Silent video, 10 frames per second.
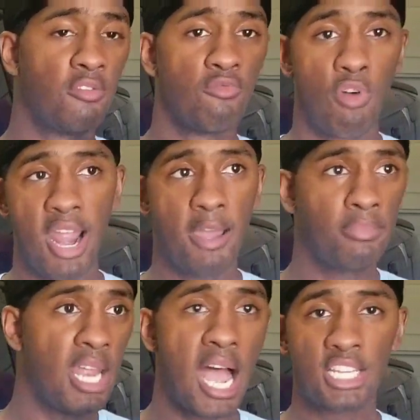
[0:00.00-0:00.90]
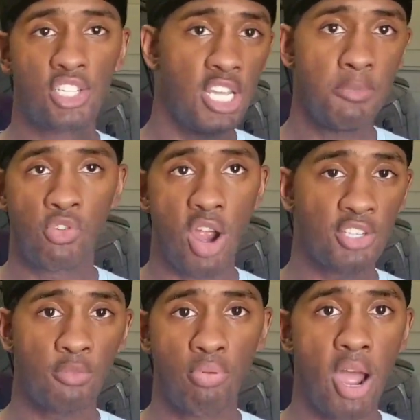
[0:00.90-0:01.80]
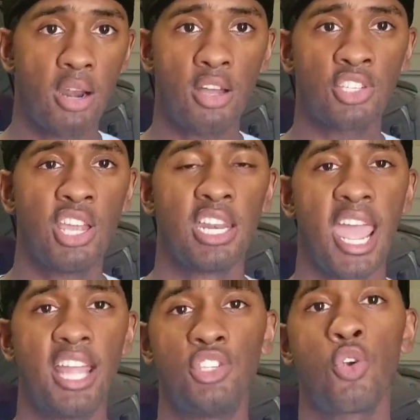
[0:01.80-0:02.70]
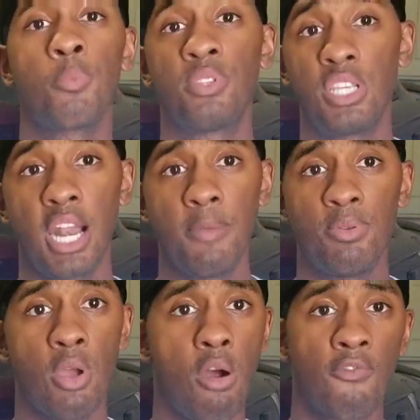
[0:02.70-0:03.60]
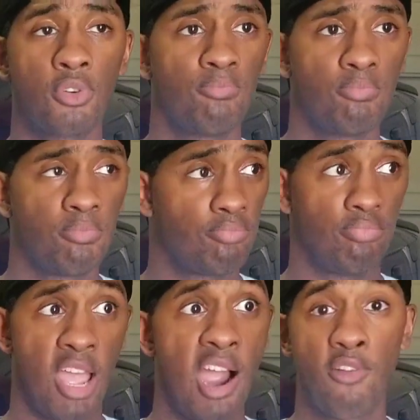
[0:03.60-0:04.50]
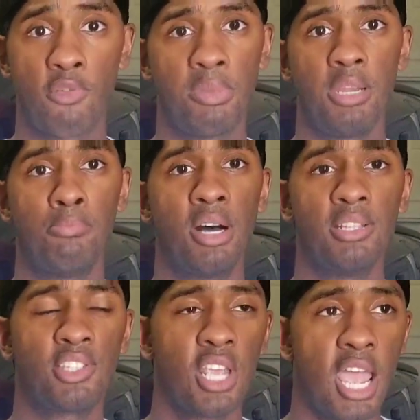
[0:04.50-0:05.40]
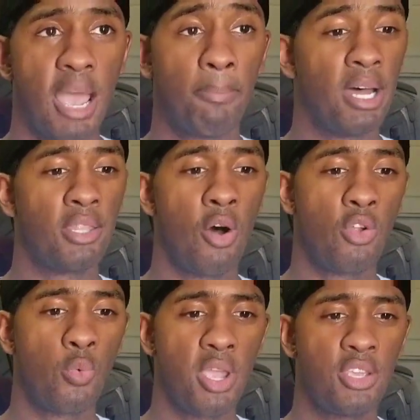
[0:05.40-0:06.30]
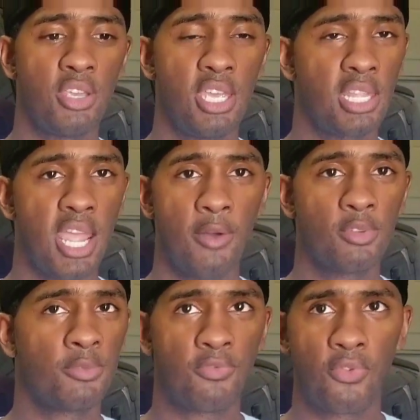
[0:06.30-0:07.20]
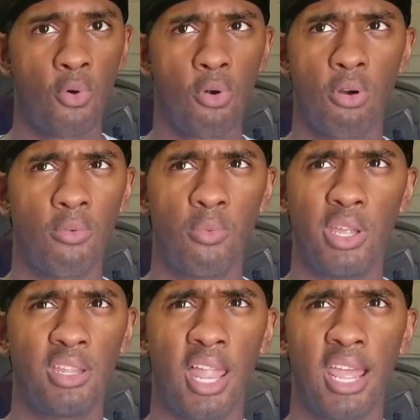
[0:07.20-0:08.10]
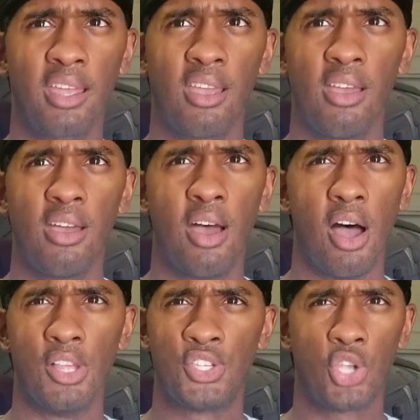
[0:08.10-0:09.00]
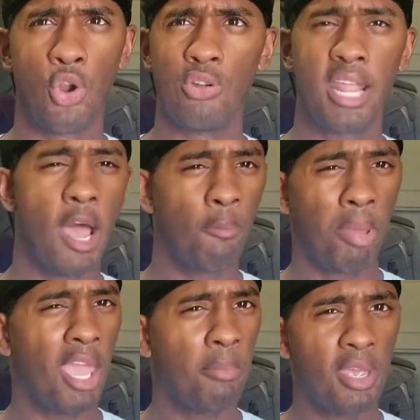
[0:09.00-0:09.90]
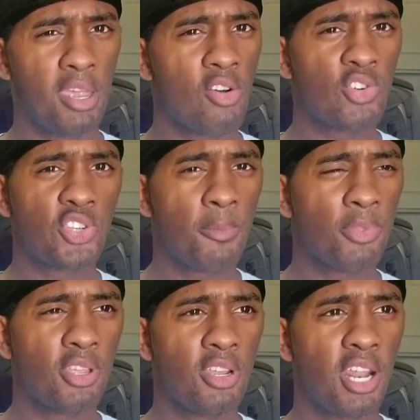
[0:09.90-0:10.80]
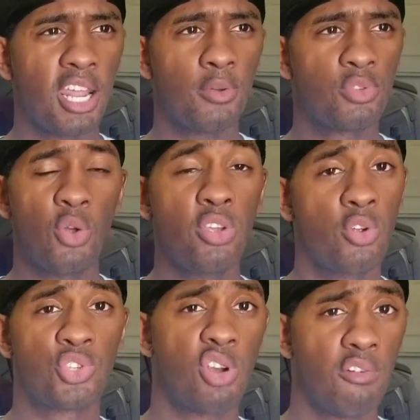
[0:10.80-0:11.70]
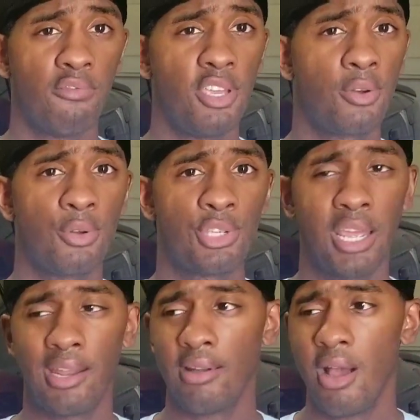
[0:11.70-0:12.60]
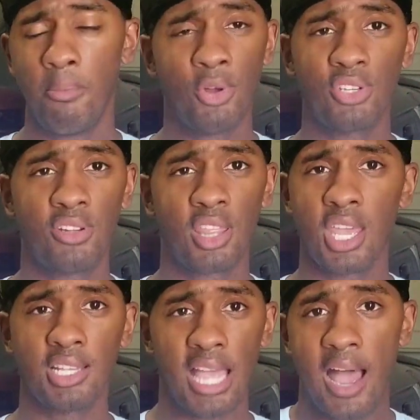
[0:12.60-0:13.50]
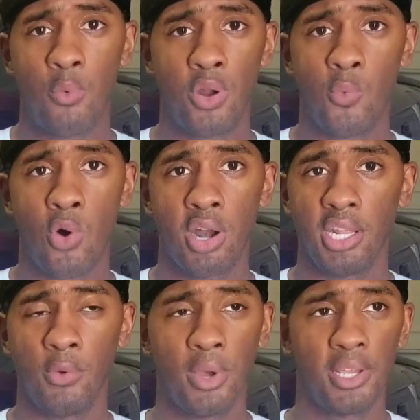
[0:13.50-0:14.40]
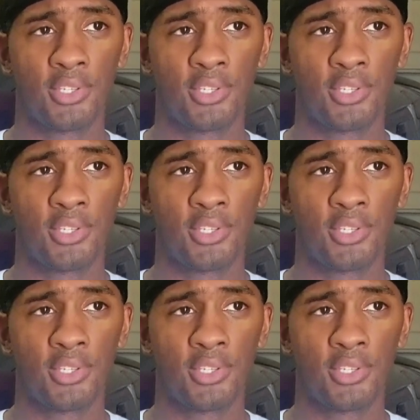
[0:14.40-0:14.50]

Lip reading: Ram, Dodge, Jeep, Chrysler products, they had 0% APR for however many months. But the only way you could get that was with a certain down payment or something, and it was only on certain vehicles, and most of the things I wouldn't want anyway.